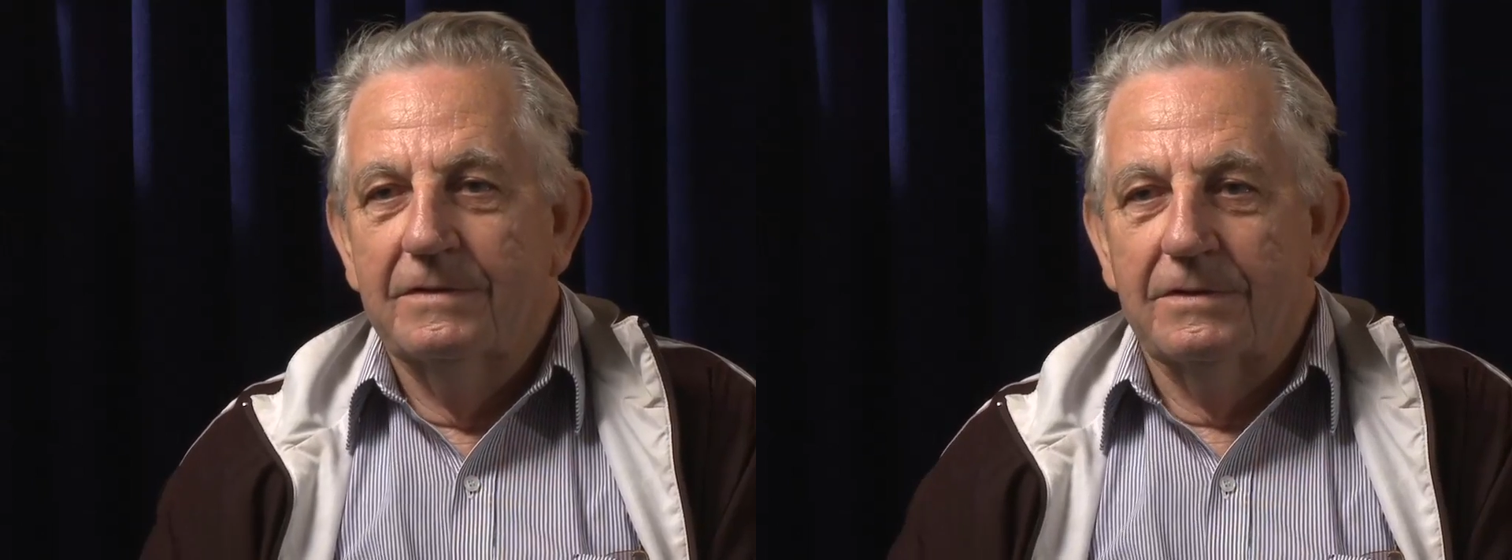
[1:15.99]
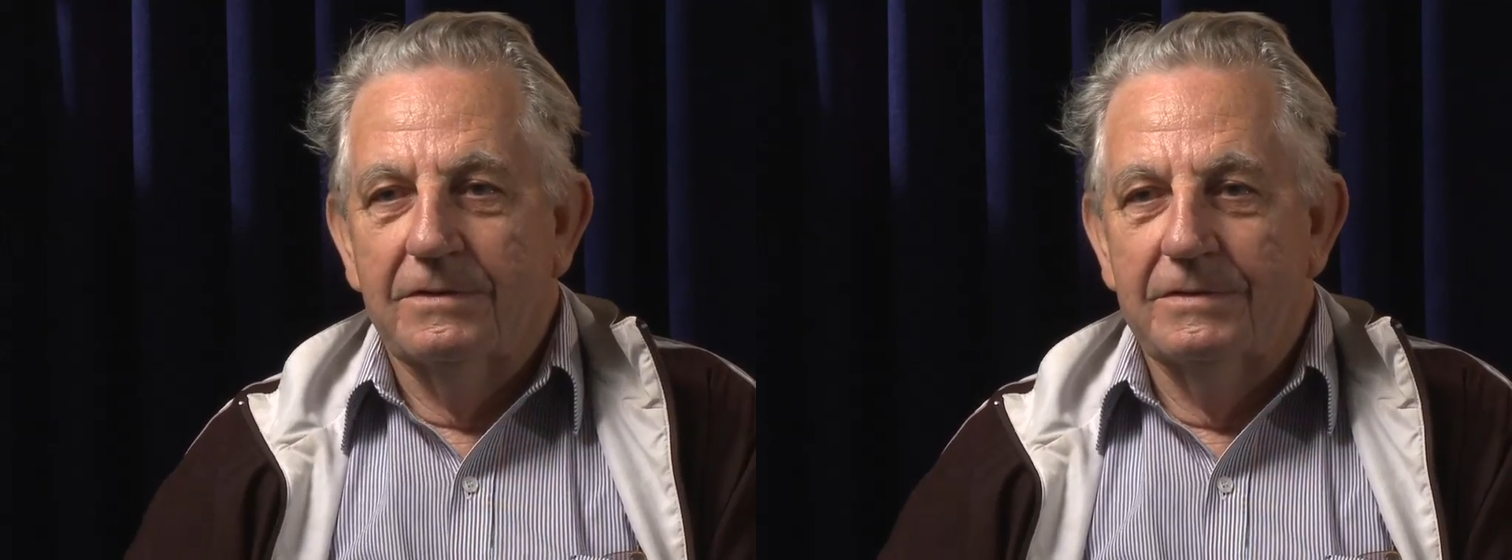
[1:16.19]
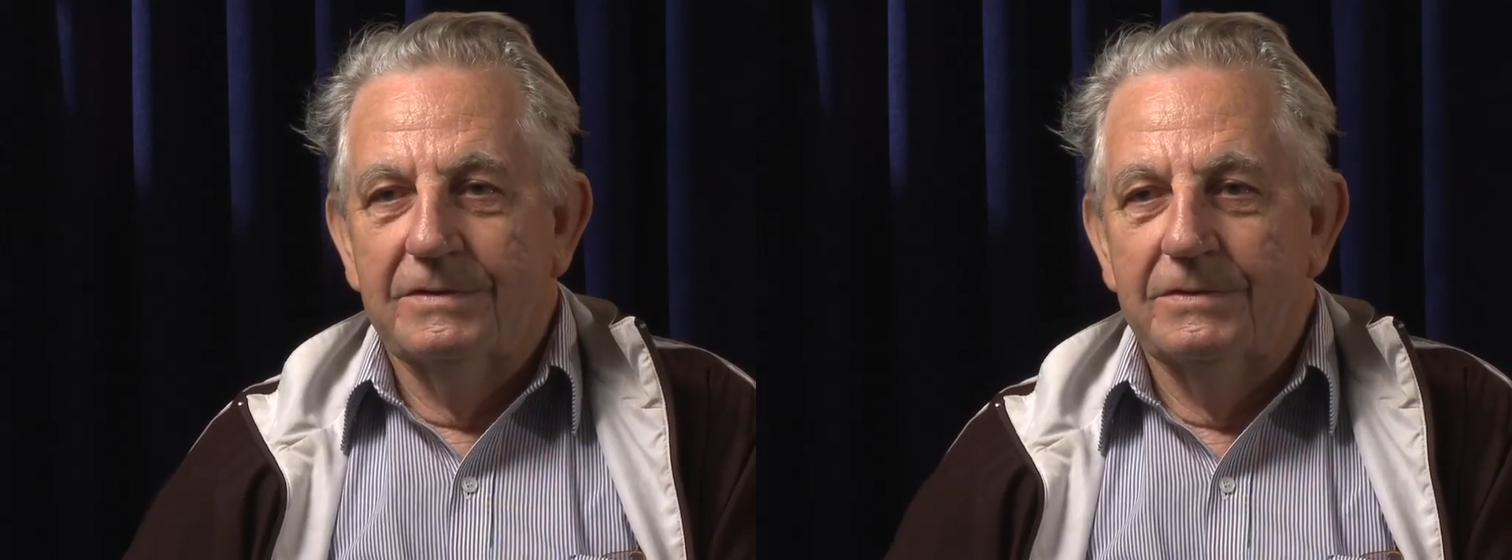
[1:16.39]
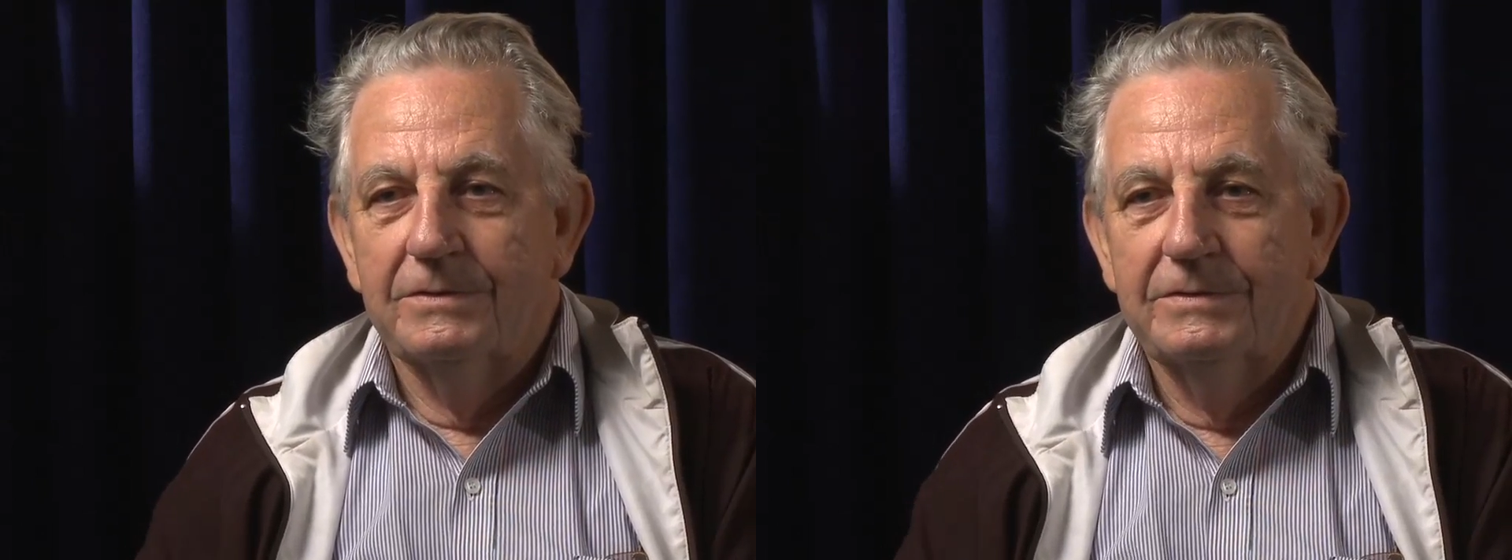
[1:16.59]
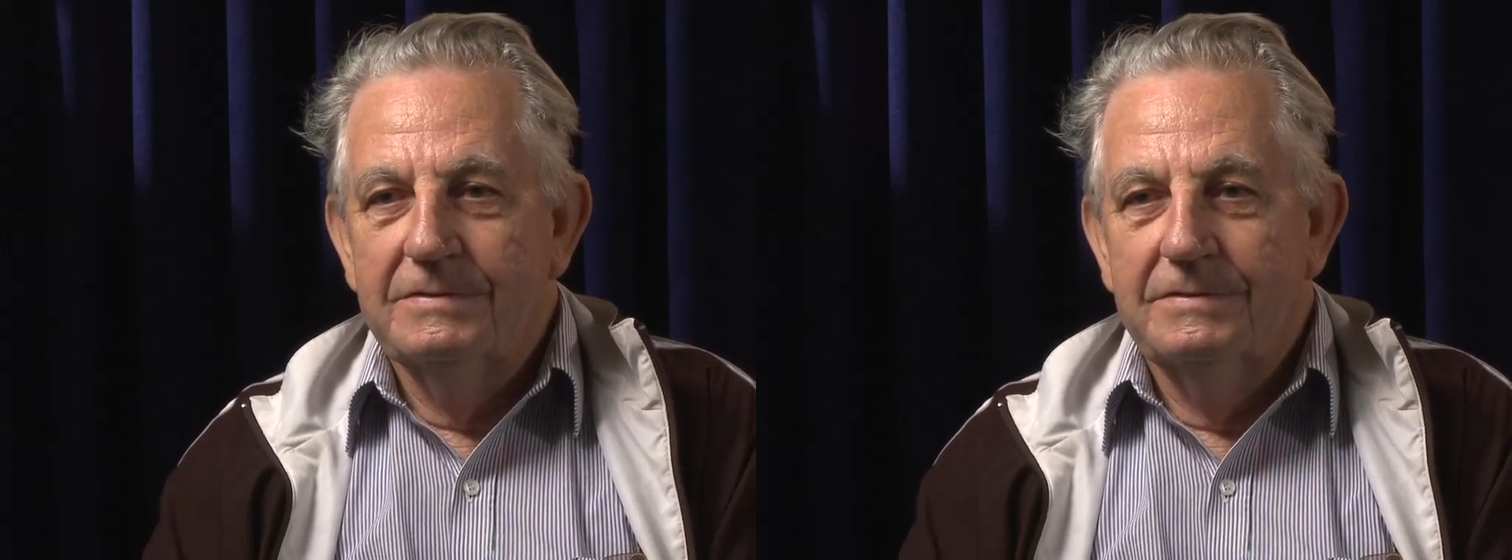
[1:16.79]

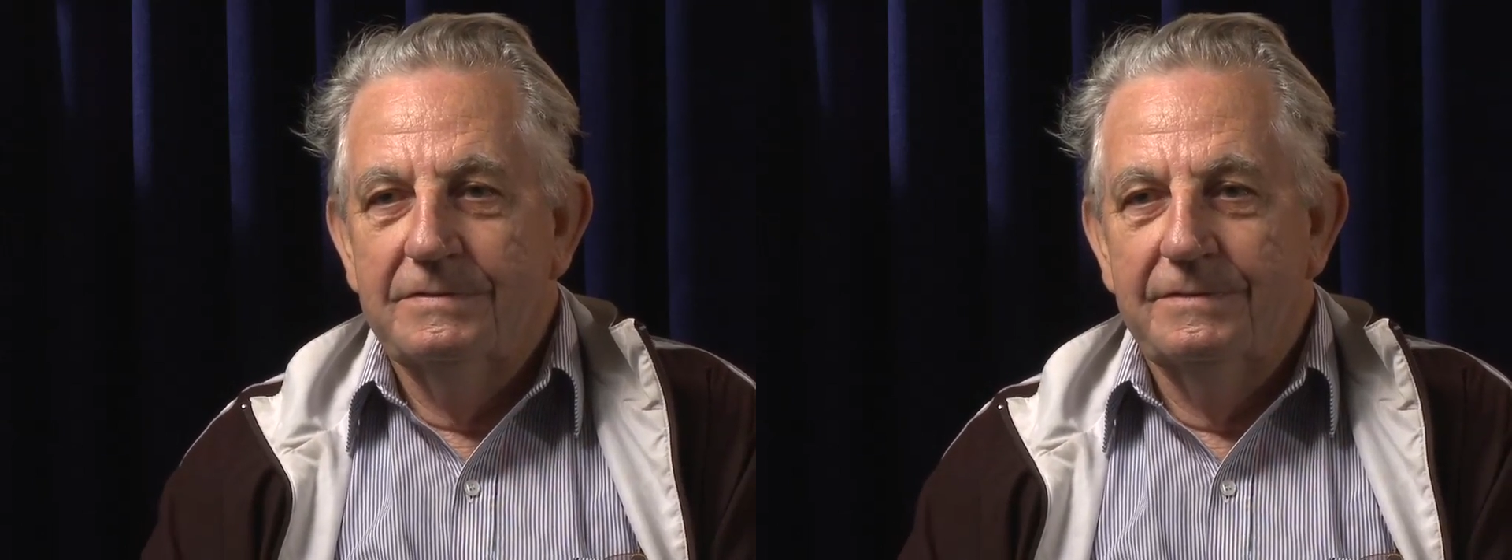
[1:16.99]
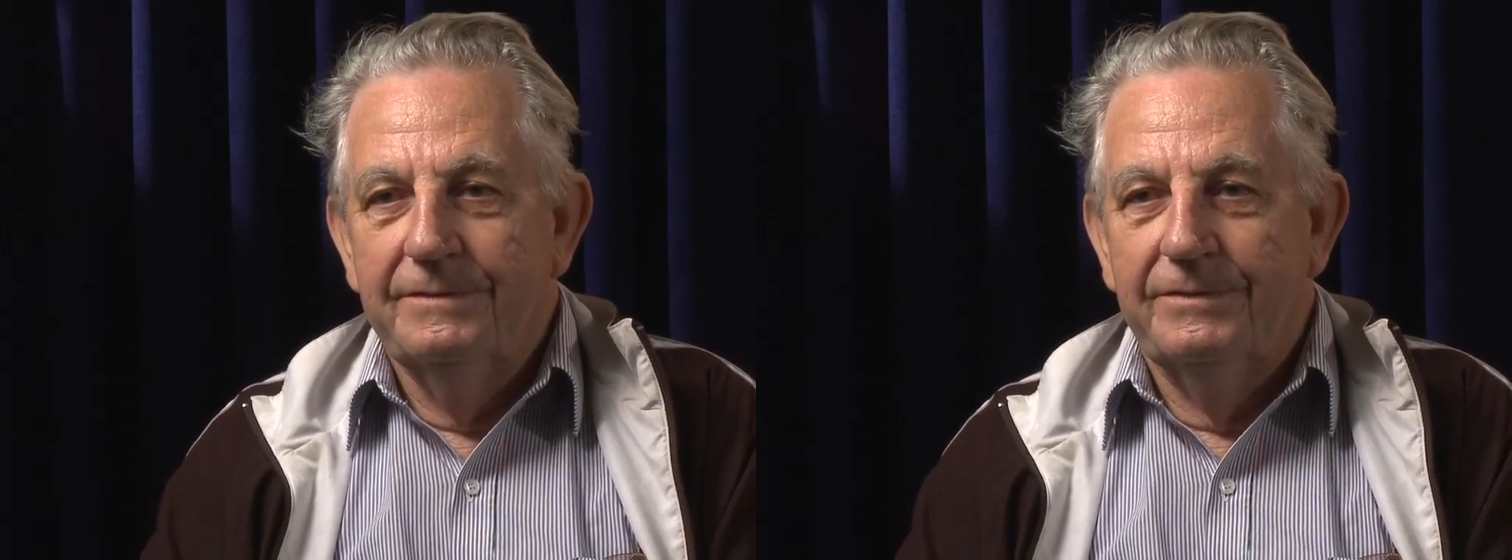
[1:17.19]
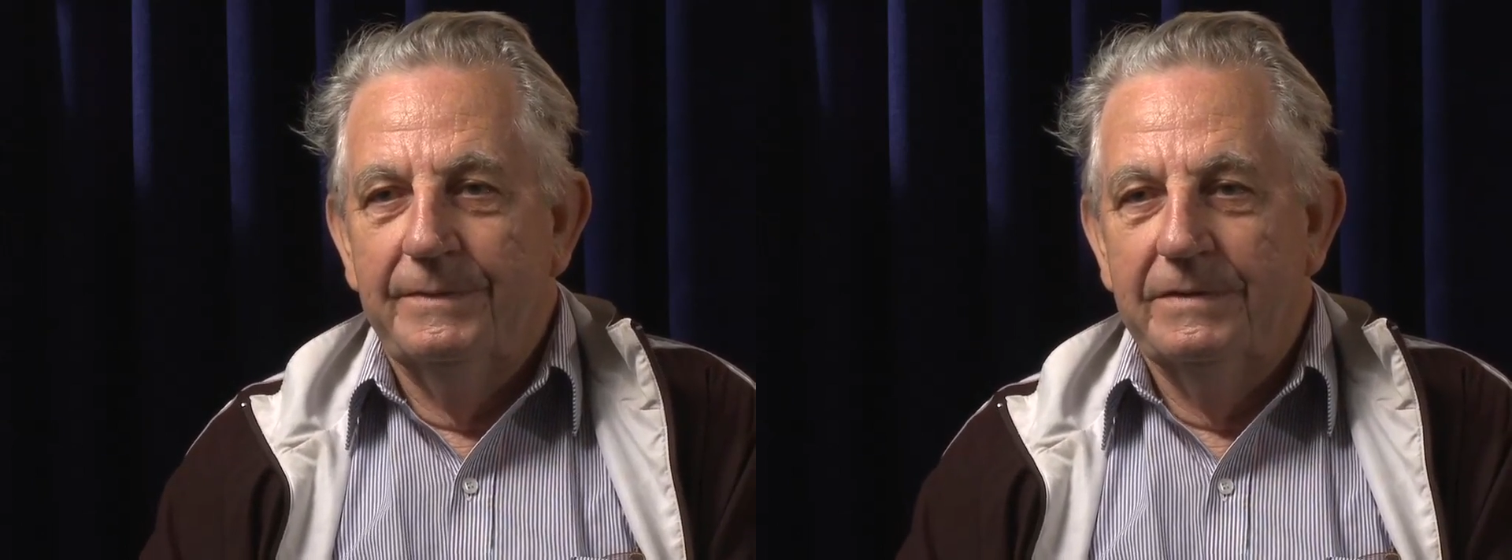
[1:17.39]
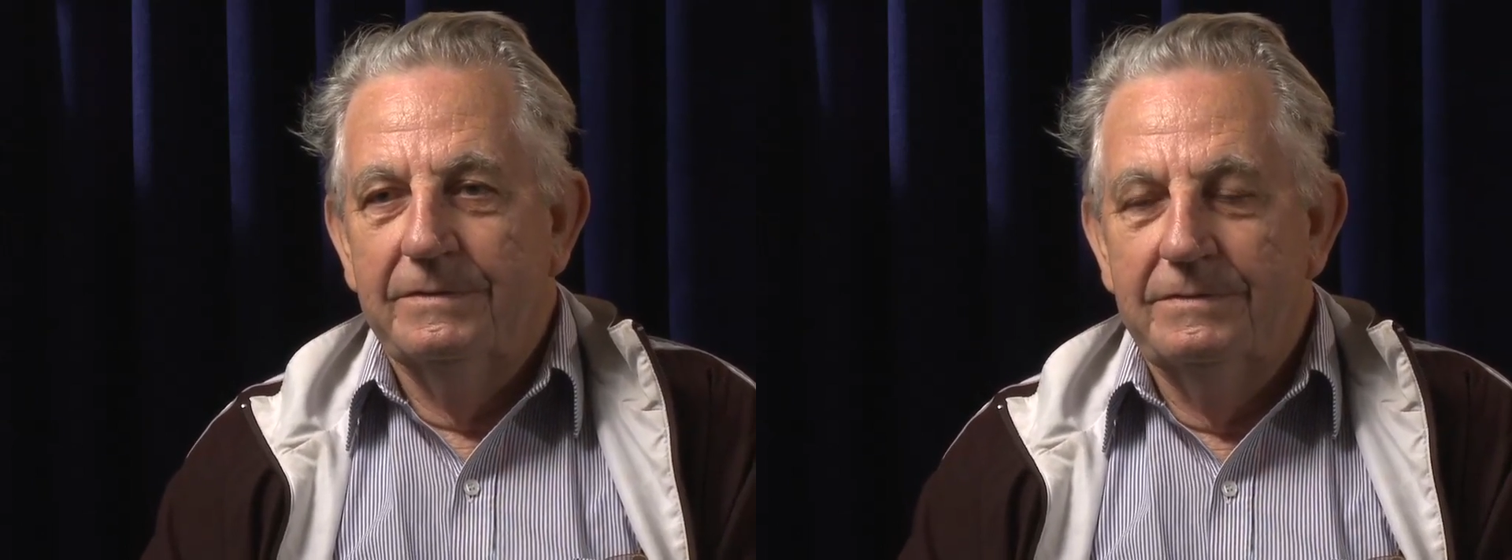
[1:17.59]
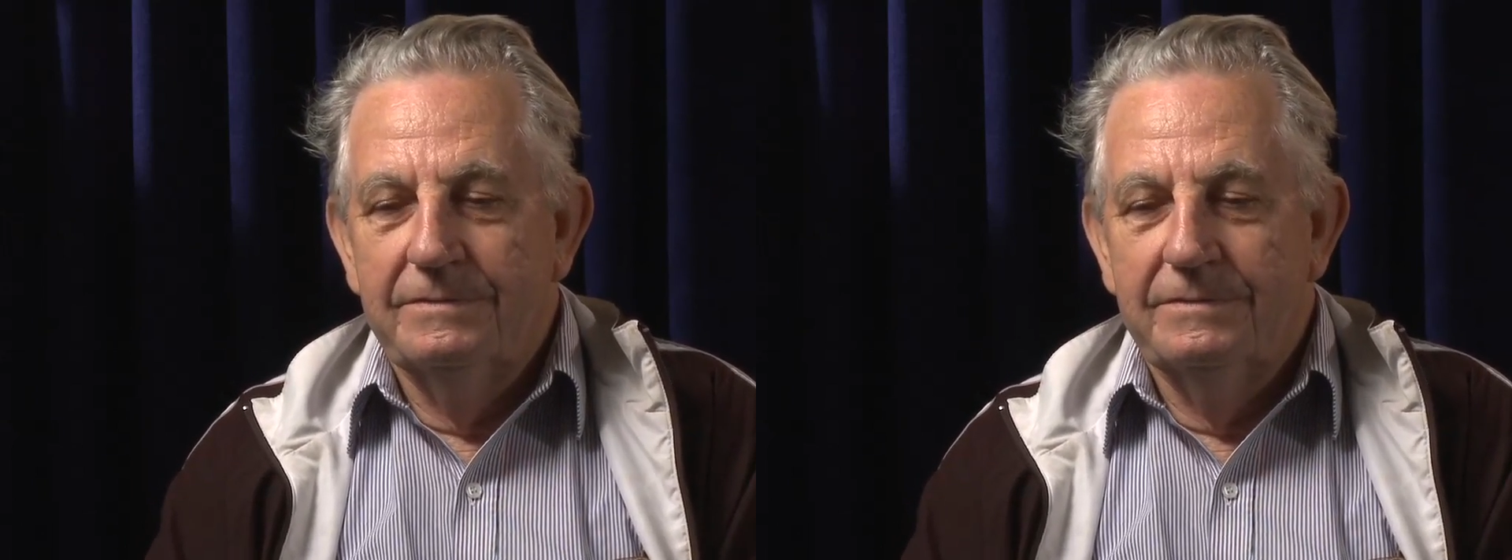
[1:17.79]
contours from the